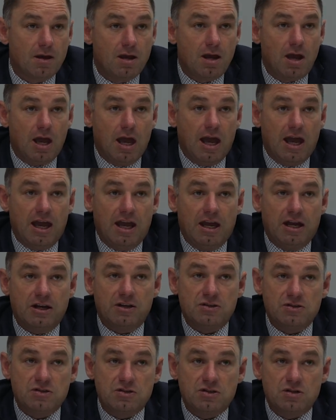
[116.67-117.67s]

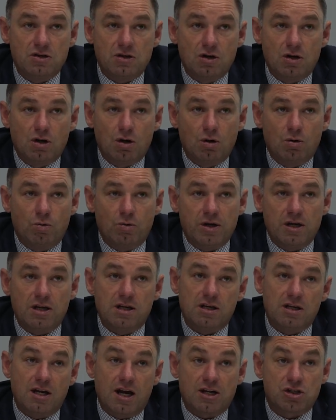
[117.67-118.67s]
And
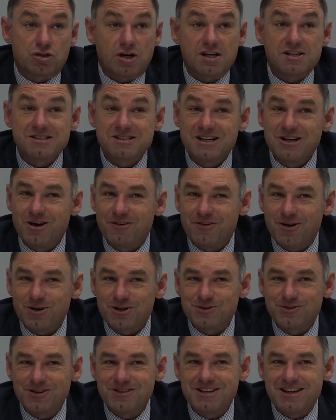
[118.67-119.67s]
we are trusting of
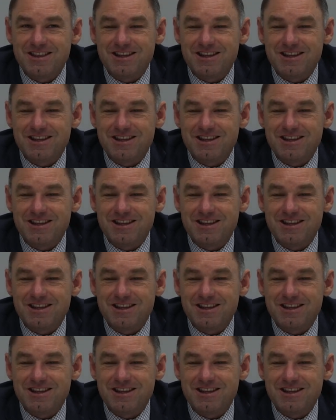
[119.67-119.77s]
Oxford that they've